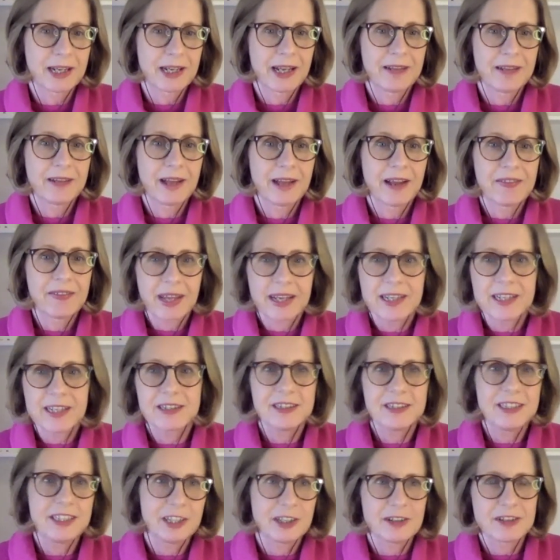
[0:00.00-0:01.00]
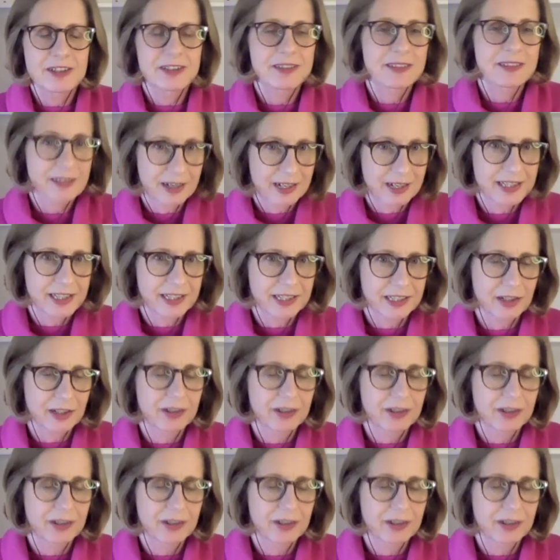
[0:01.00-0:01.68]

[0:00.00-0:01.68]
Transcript: and then, you know, deciding,